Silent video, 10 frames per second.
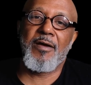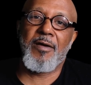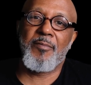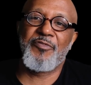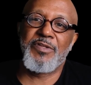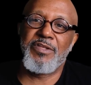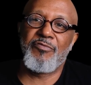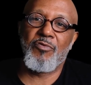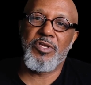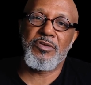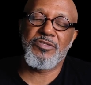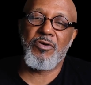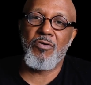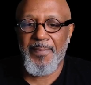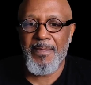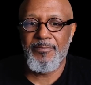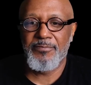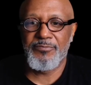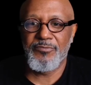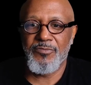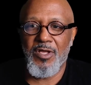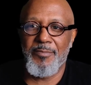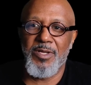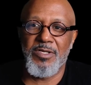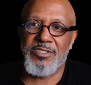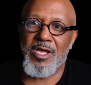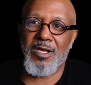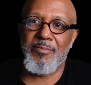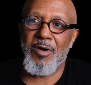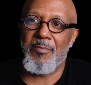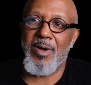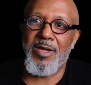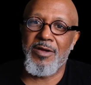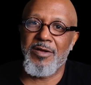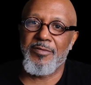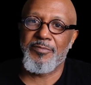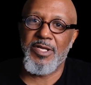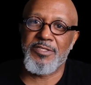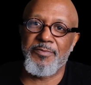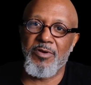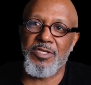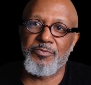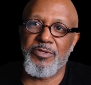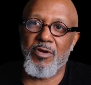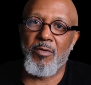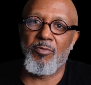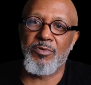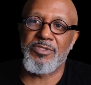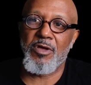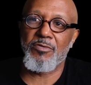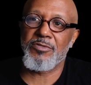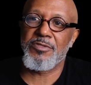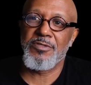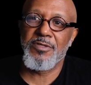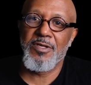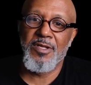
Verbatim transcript: I'm 54 years old. I'm here to talk about my uh, experience with herbal results.